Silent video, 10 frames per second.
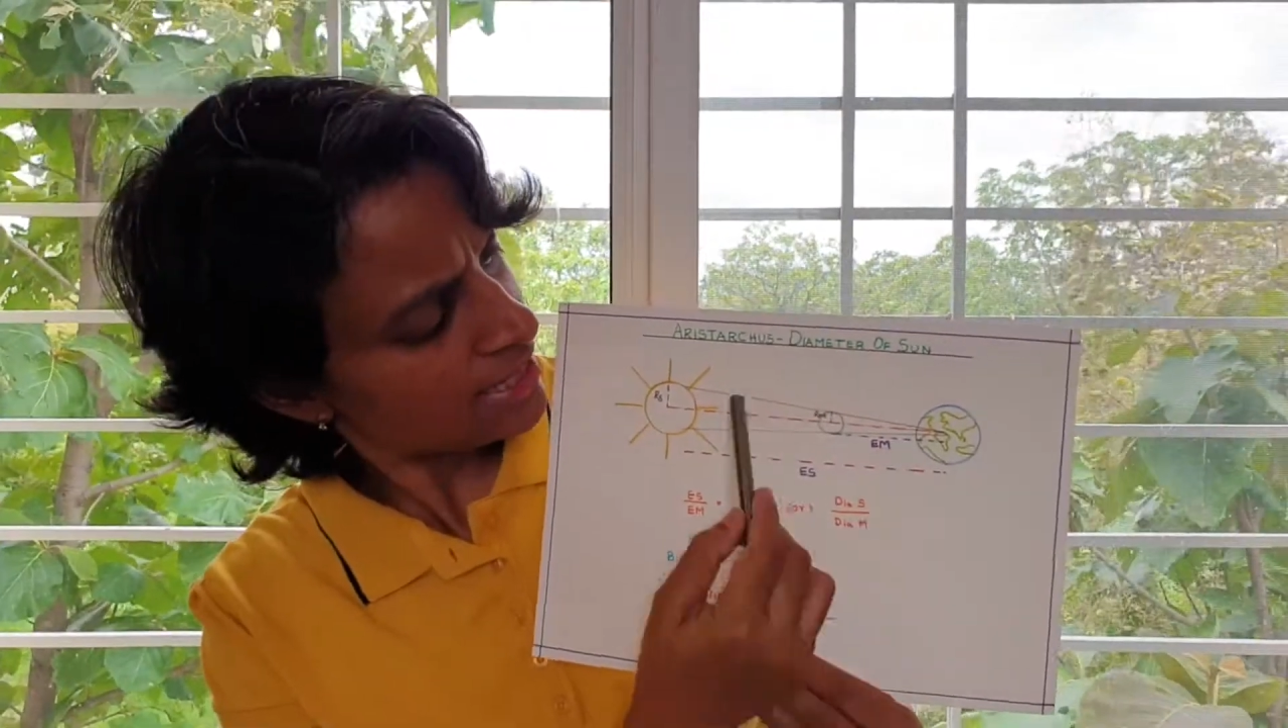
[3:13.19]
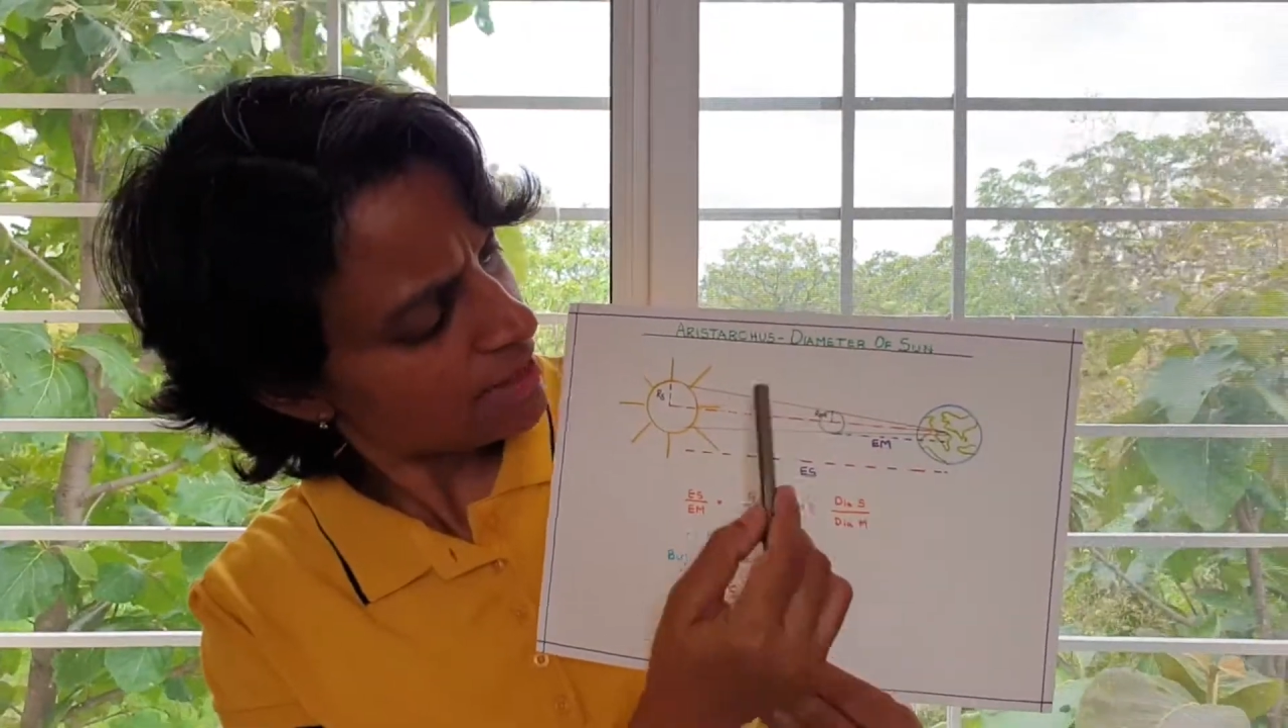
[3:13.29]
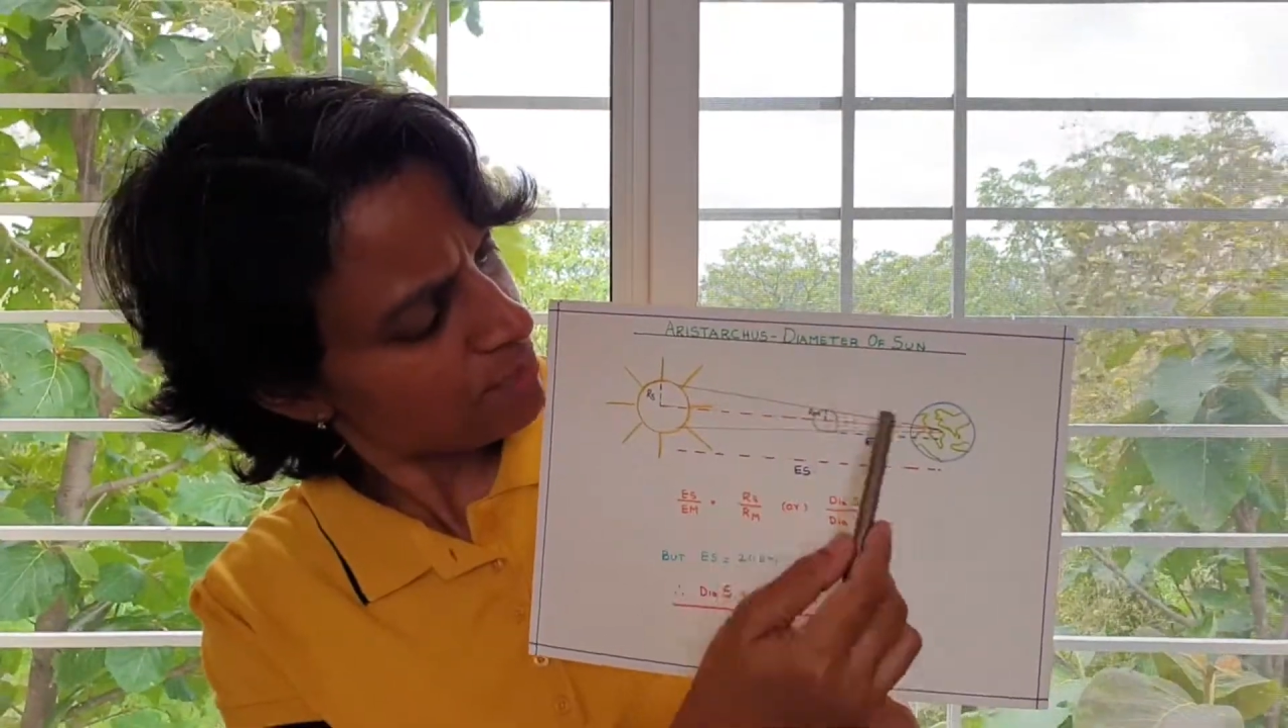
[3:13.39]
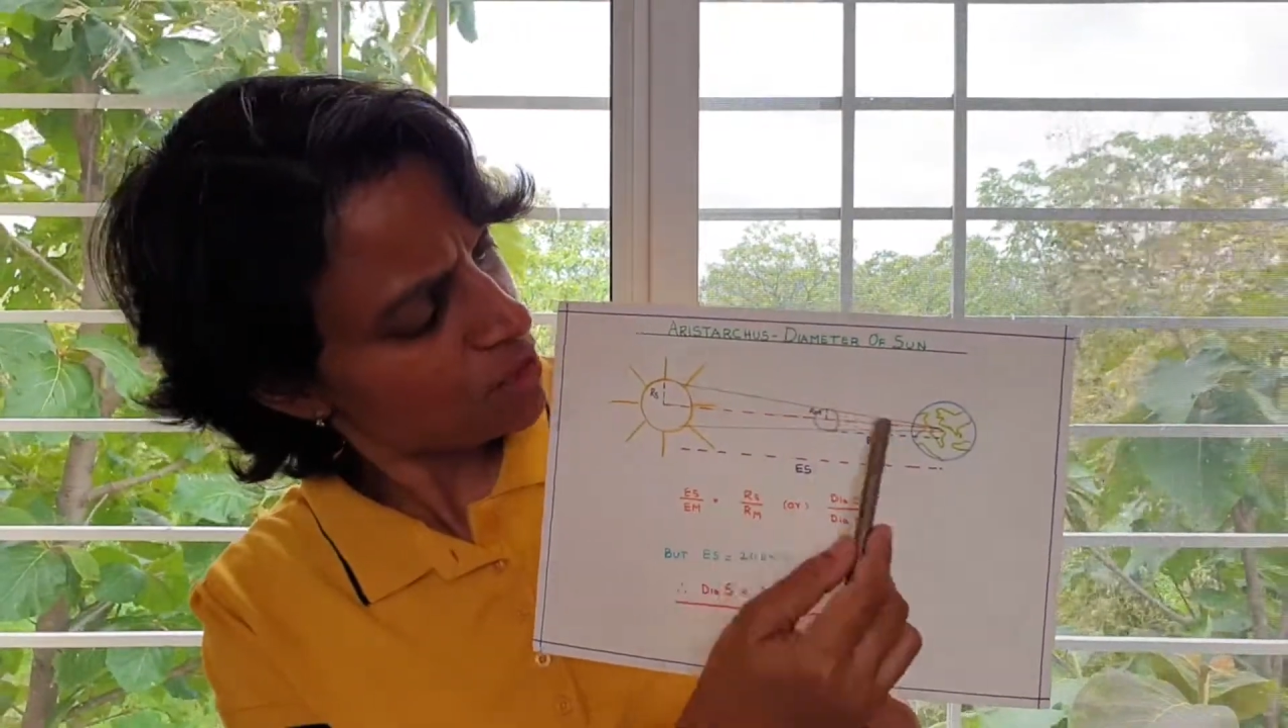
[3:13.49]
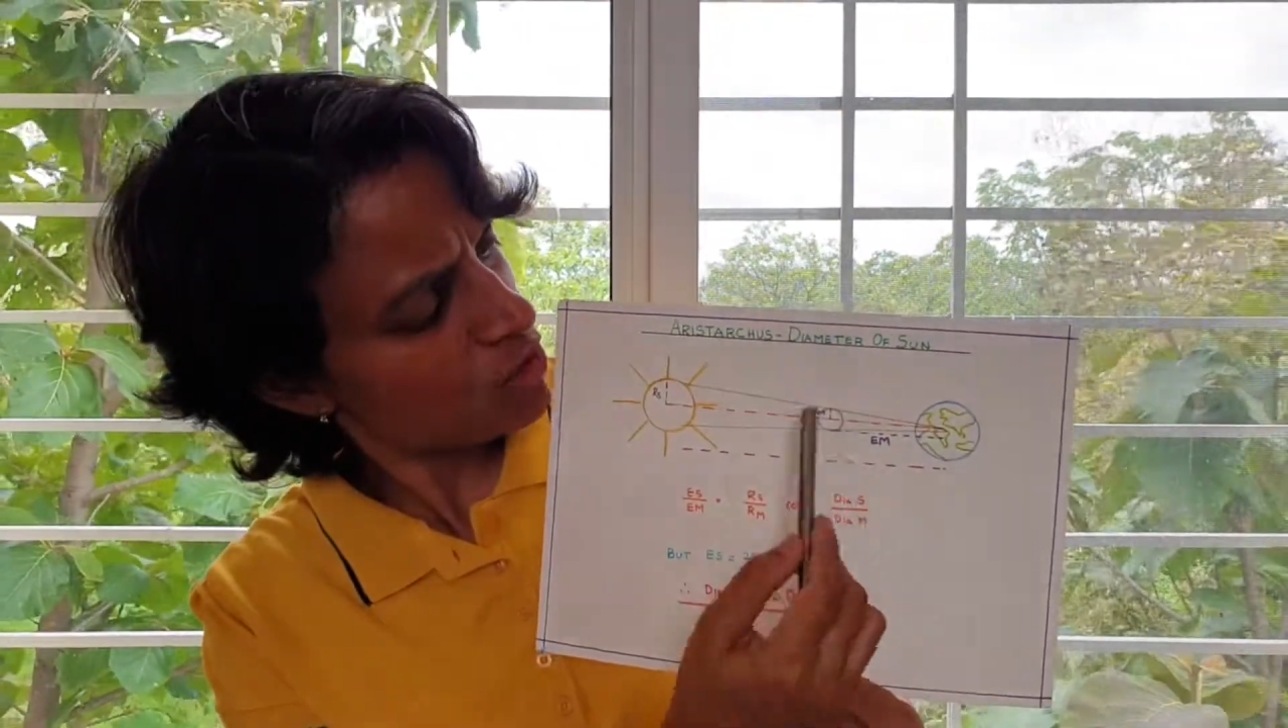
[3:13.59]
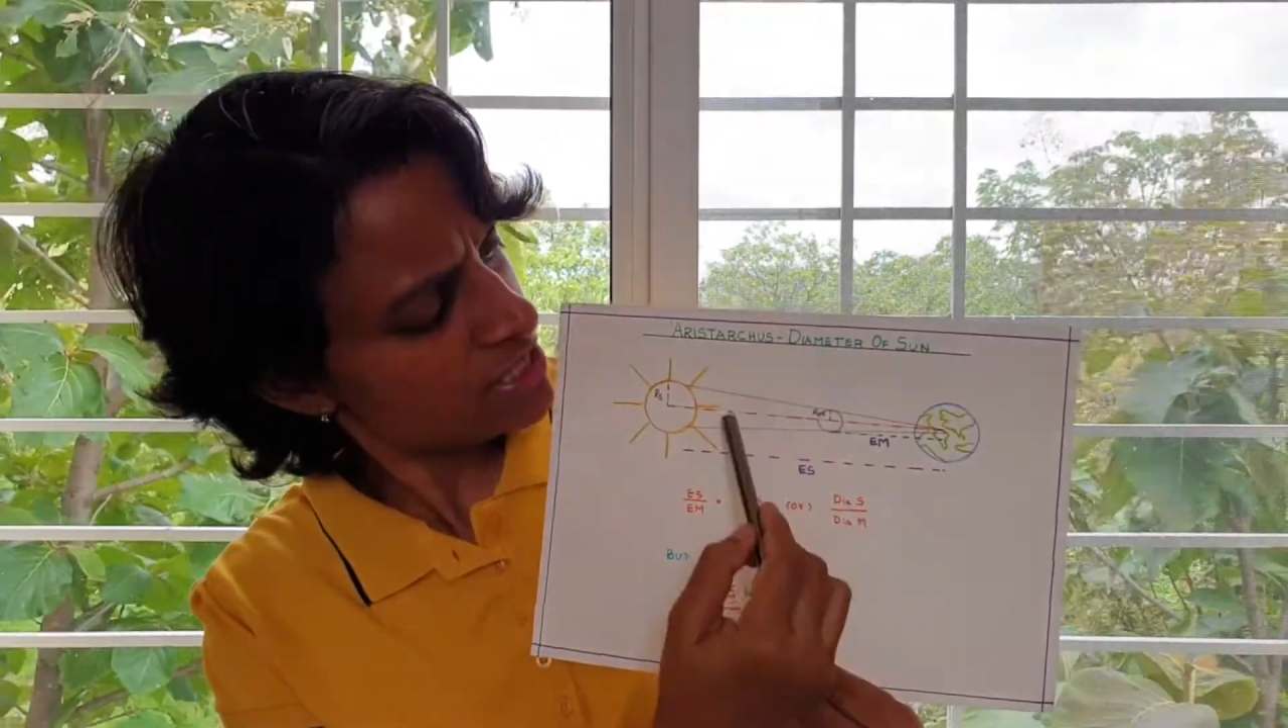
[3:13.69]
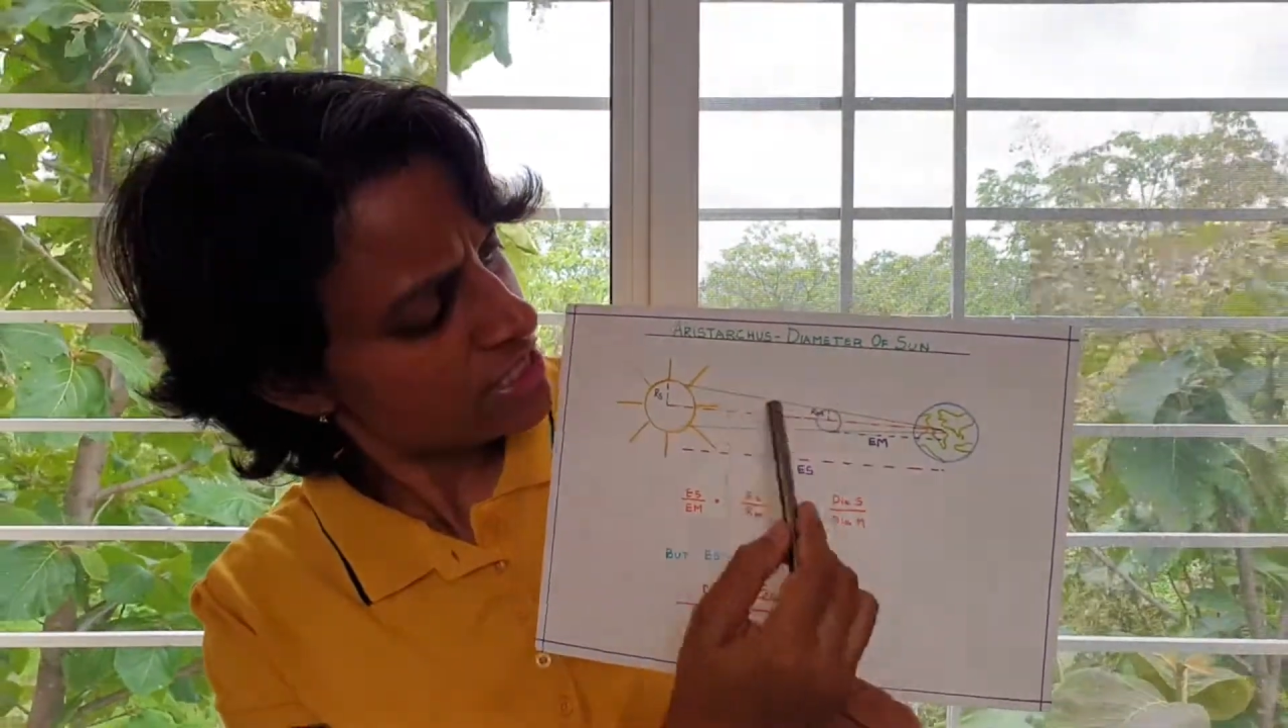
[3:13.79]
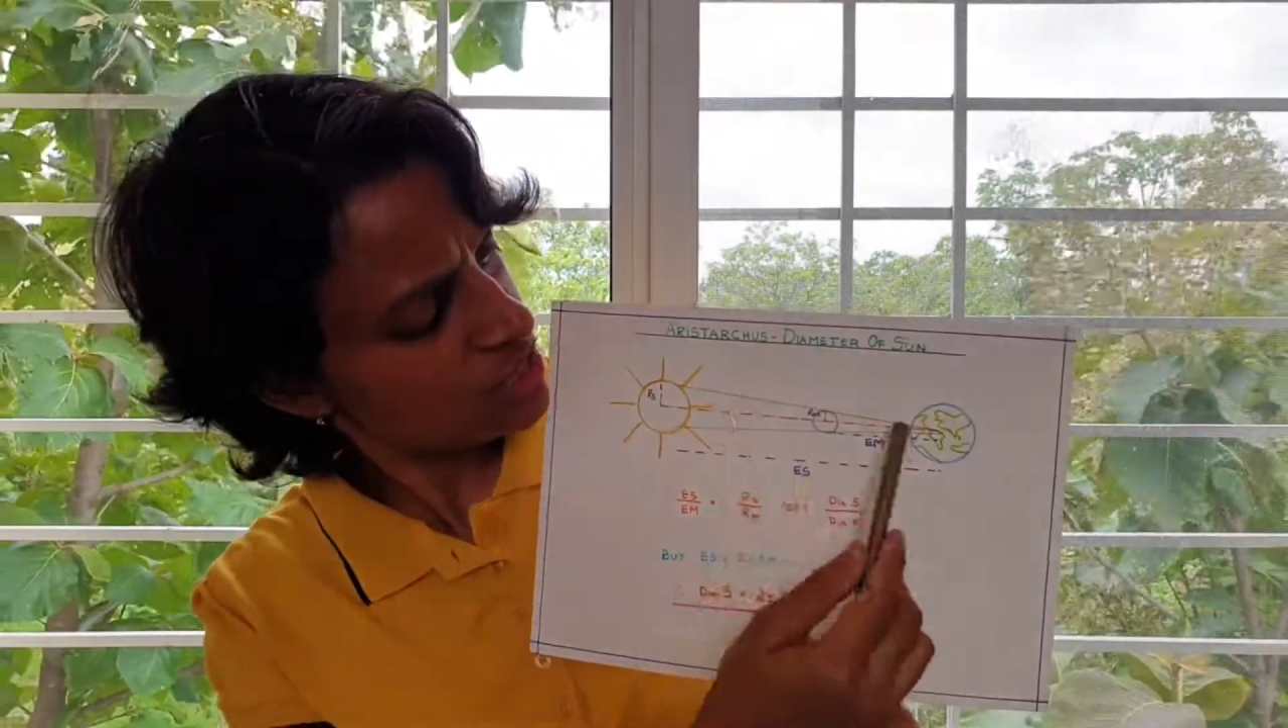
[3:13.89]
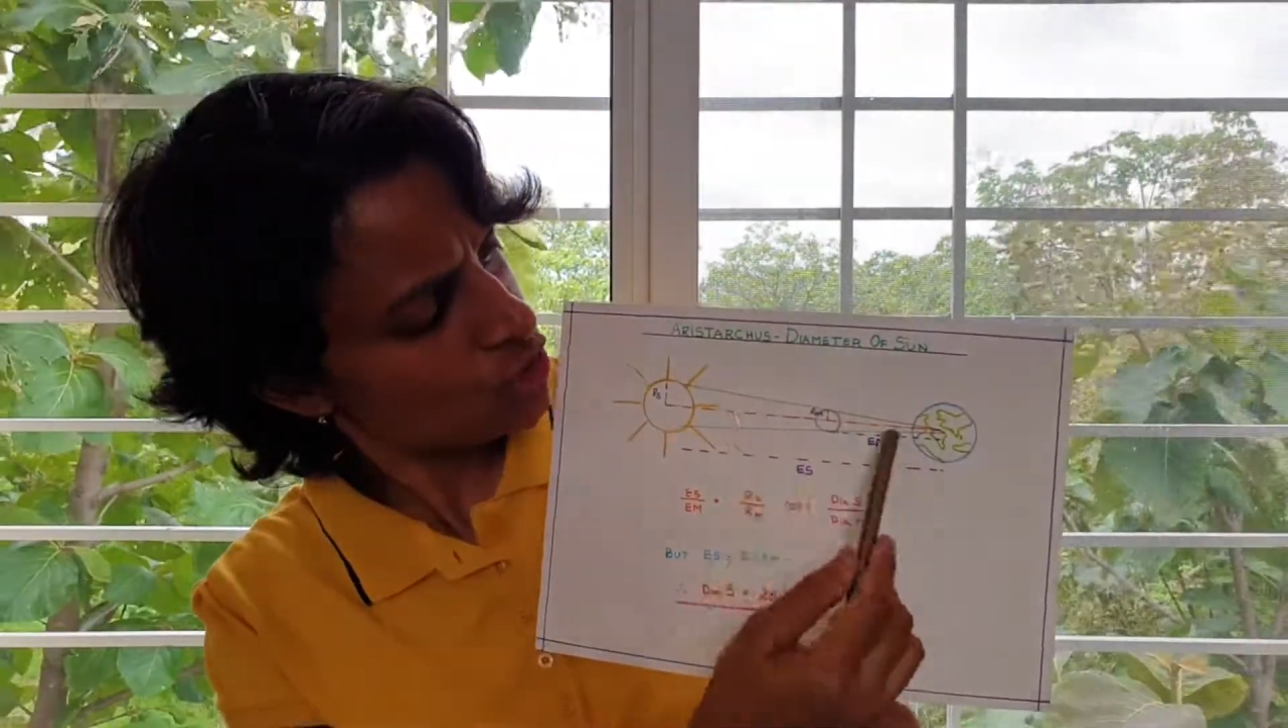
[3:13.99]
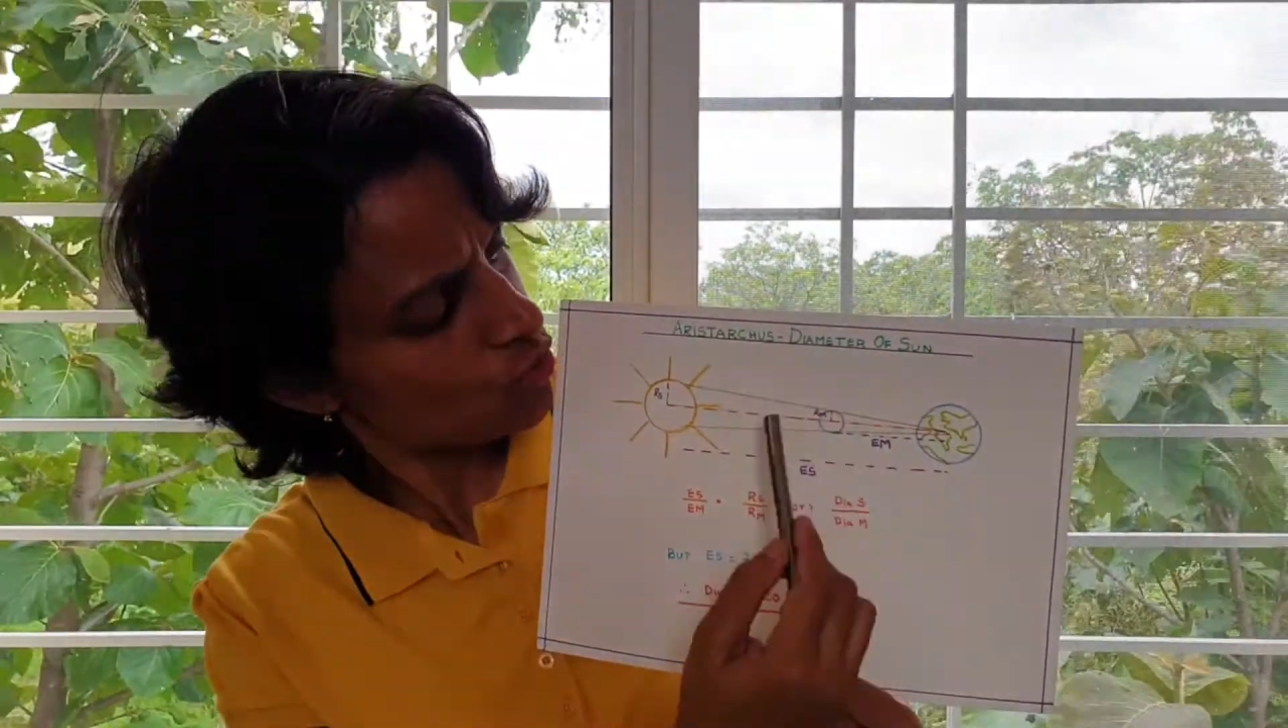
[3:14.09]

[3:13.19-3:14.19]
that because these